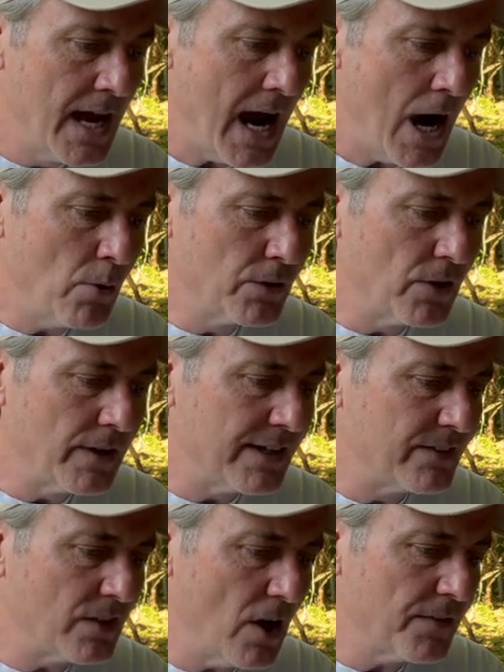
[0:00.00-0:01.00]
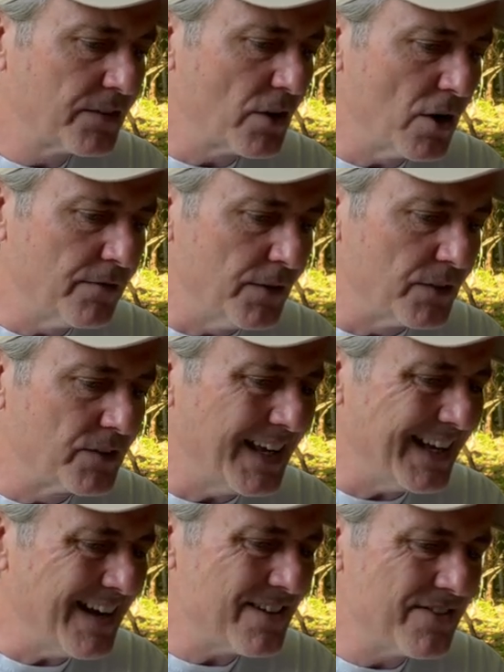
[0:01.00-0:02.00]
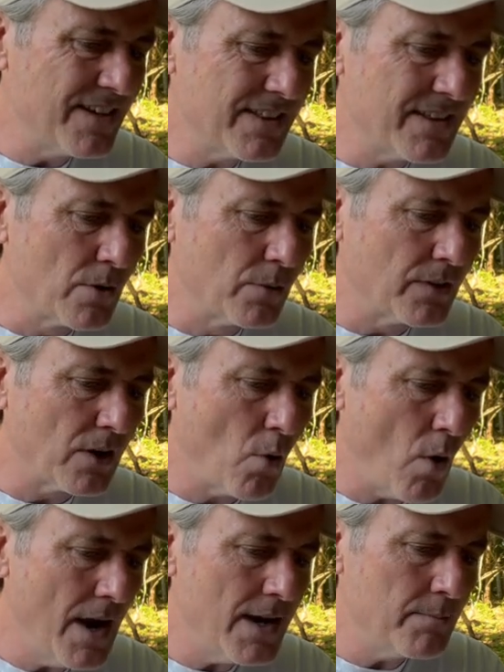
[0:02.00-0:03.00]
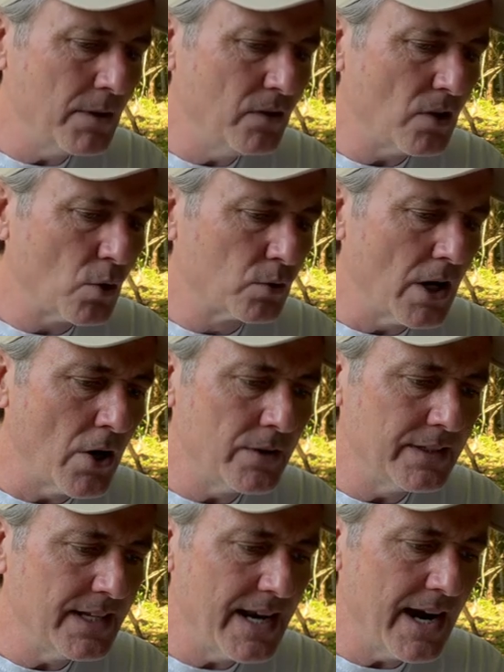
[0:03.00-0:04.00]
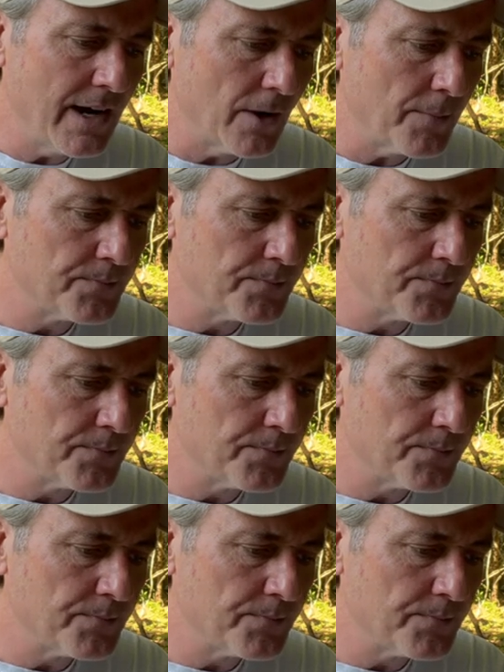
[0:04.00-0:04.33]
I was on a soft surface, and I think there was a quiet musical tone in the air.